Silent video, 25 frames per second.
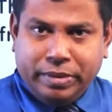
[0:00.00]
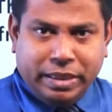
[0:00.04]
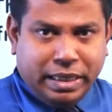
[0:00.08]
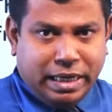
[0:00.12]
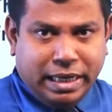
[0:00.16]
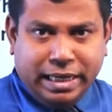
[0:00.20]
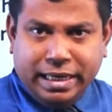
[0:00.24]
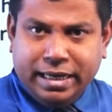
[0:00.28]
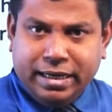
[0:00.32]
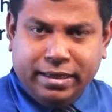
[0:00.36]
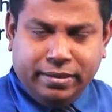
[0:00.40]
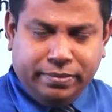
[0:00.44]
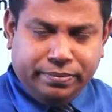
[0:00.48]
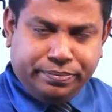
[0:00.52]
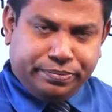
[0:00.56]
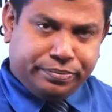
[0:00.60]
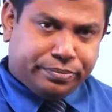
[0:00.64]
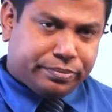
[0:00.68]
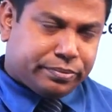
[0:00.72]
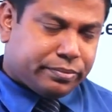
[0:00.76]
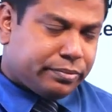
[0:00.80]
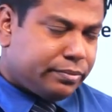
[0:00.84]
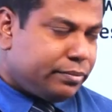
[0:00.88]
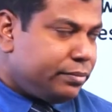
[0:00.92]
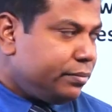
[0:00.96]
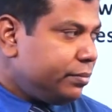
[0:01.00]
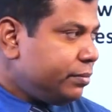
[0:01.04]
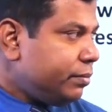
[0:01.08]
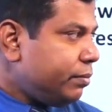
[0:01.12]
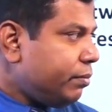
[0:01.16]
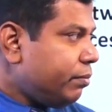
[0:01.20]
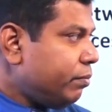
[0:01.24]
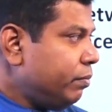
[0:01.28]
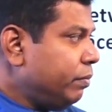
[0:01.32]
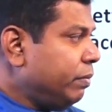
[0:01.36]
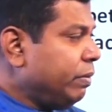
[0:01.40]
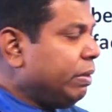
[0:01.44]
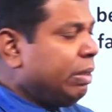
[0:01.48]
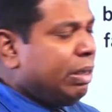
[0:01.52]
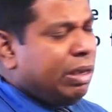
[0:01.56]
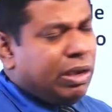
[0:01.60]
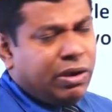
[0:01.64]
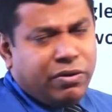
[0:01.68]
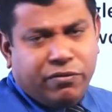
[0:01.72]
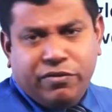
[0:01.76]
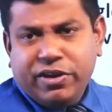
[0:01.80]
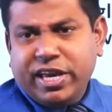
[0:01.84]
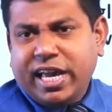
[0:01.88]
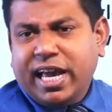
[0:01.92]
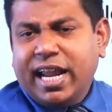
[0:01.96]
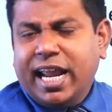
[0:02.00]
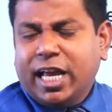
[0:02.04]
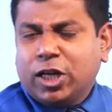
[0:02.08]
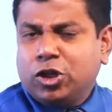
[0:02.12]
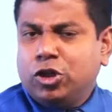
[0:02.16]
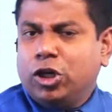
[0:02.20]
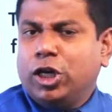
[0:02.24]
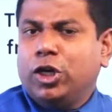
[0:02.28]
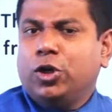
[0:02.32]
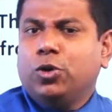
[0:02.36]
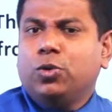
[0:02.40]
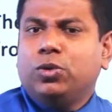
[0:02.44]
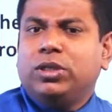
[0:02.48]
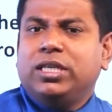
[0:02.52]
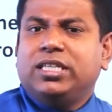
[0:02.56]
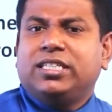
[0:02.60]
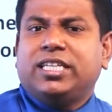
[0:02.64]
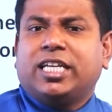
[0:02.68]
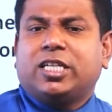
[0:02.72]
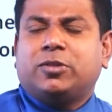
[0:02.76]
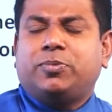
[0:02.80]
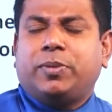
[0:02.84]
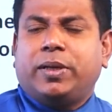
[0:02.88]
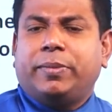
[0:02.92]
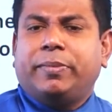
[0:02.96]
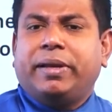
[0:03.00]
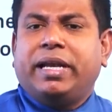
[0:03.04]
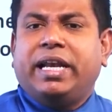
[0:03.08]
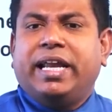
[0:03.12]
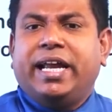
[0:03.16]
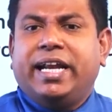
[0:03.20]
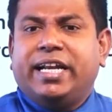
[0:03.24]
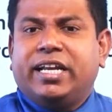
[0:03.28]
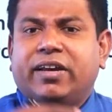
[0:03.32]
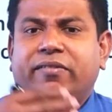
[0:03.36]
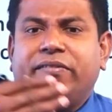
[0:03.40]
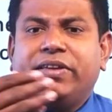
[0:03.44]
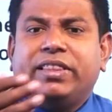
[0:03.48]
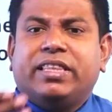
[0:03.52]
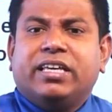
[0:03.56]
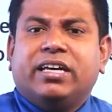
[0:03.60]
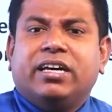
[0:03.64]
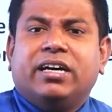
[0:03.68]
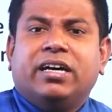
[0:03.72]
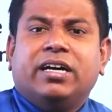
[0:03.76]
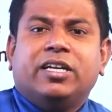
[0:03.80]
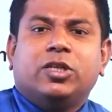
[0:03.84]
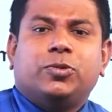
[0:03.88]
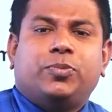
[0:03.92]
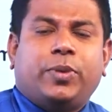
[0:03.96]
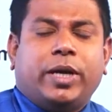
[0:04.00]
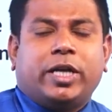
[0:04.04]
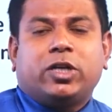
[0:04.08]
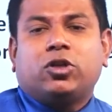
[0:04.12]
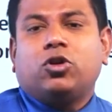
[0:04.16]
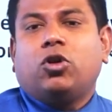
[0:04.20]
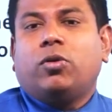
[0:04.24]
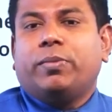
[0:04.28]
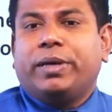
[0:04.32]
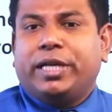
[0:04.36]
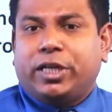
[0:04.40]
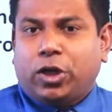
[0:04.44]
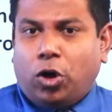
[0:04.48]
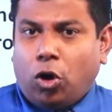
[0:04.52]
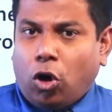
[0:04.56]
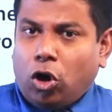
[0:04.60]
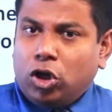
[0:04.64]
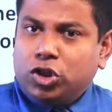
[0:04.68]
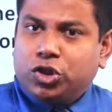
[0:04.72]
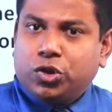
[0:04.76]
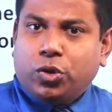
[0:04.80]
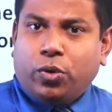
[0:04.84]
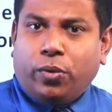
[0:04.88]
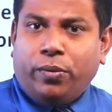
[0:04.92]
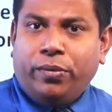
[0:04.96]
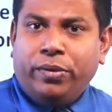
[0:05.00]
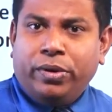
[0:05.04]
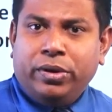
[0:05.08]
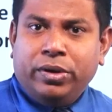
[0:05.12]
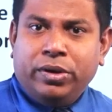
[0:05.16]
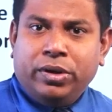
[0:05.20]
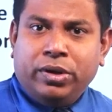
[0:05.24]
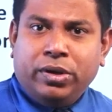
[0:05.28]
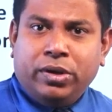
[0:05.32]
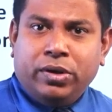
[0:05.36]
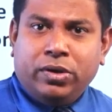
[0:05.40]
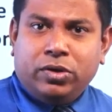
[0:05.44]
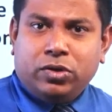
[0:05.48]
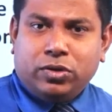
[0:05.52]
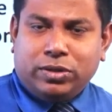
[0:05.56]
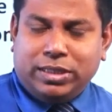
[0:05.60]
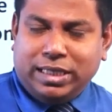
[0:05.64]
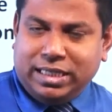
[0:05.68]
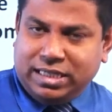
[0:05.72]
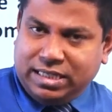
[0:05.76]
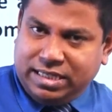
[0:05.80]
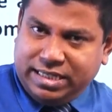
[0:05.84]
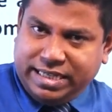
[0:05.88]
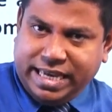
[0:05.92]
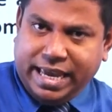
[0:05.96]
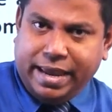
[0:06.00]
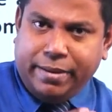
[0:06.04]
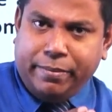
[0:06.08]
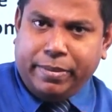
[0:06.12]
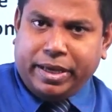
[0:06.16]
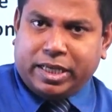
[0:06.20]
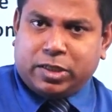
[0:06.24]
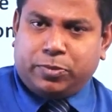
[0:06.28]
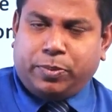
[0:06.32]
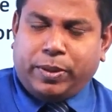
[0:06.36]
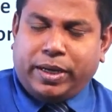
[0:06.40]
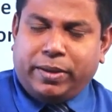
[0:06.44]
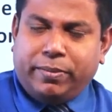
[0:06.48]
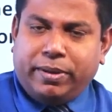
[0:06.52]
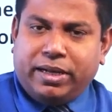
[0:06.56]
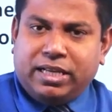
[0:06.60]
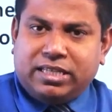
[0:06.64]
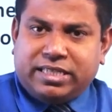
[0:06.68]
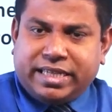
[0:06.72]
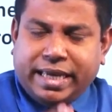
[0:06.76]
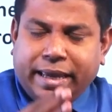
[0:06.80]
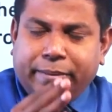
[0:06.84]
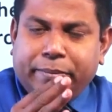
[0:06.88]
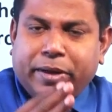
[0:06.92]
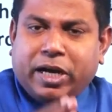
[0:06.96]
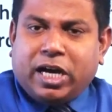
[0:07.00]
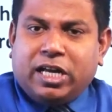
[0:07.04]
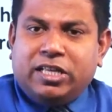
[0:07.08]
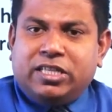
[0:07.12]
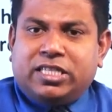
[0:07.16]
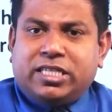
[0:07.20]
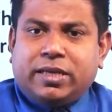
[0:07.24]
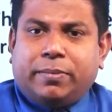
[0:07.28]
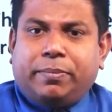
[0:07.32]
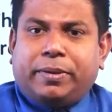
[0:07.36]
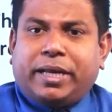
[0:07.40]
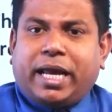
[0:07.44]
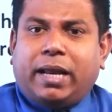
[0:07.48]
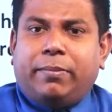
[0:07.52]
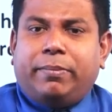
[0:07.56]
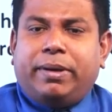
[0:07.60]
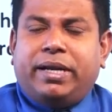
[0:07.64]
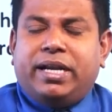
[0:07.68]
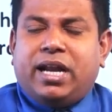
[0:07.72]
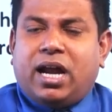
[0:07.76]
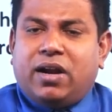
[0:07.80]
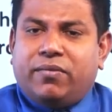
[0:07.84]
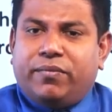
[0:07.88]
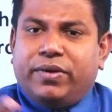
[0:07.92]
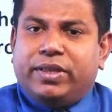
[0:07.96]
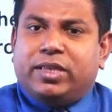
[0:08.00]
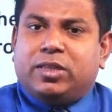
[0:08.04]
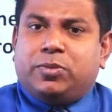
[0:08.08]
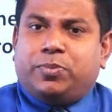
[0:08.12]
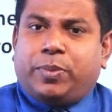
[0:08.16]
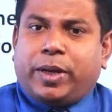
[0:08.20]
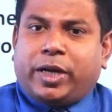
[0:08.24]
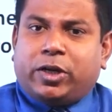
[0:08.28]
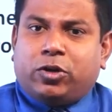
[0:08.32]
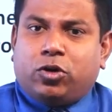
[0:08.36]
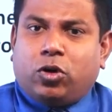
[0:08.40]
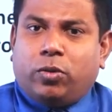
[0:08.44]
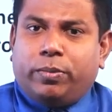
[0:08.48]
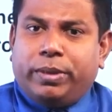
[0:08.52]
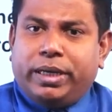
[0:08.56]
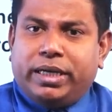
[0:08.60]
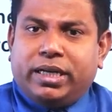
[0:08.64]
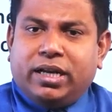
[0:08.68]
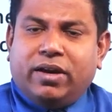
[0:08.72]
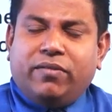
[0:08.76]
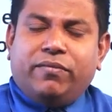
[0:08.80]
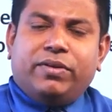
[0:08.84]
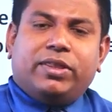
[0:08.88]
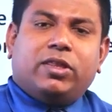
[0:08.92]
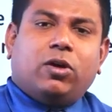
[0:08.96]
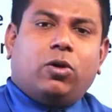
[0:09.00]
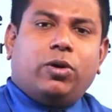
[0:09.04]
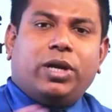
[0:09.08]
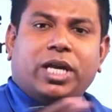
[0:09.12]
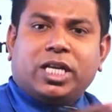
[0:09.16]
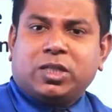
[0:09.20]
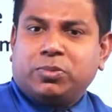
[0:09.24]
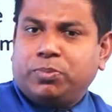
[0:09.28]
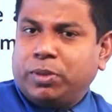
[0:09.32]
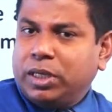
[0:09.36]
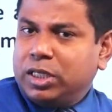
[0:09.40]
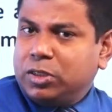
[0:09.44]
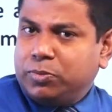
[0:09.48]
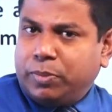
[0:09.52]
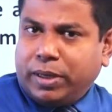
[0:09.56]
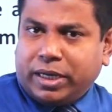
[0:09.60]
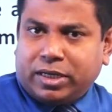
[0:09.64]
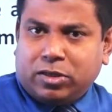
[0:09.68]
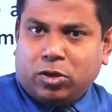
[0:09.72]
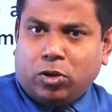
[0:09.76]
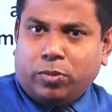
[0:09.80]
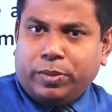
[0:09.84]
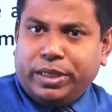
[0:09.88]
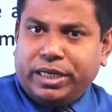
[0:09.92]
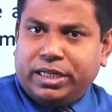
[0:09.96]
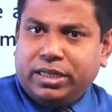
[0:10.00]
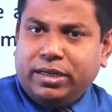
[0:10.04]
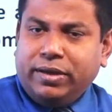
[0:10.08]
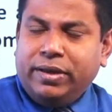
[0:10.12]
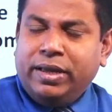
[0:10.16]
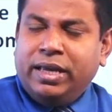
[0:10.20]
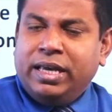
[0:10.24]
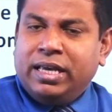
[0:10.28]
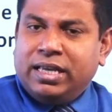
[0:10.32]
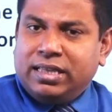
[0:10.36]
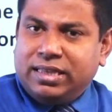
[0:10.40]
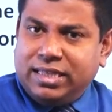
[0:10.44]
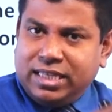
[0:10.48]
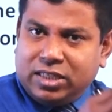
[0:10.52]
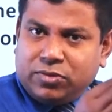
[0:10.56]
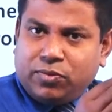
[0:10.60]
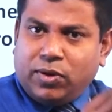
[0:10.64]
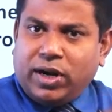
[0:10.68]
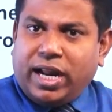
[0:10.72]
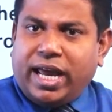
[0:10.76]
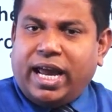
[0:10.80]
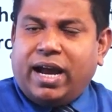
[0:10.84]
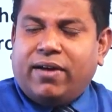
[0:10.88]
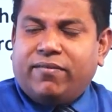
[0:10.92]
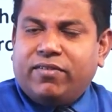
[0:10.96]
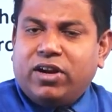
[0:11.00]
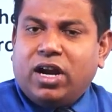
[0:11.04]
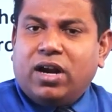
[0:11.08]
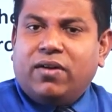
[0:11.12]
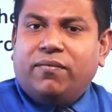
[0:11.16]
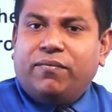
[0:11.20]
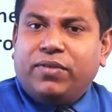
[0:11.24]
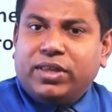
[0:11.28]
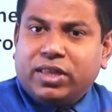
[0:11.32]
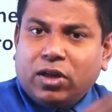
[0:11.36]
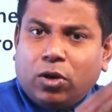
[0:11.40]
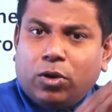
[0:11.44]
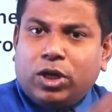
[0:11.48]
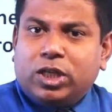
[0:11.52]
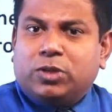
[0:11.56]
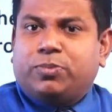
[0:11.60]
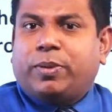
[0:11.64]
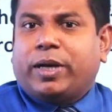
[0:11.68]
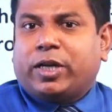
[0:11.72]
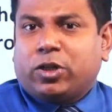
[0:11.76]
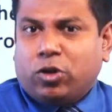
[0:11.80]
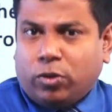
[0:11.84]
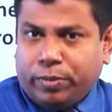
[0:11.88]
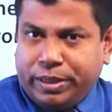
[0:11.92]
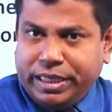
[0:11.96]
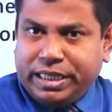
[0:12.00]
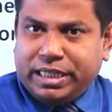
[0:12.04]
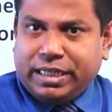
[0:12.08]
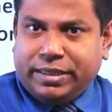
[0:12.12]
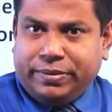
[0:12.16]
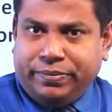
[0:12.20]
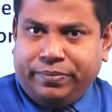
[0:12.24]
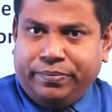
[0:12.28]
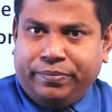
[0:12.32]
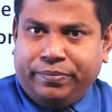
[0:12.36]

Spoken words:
Clear? We can actually do this experiment later with a spectrometer also. So this same experiment, same concept can be done with spectrometer, without spectrometer. This one I have done without a spectrometer,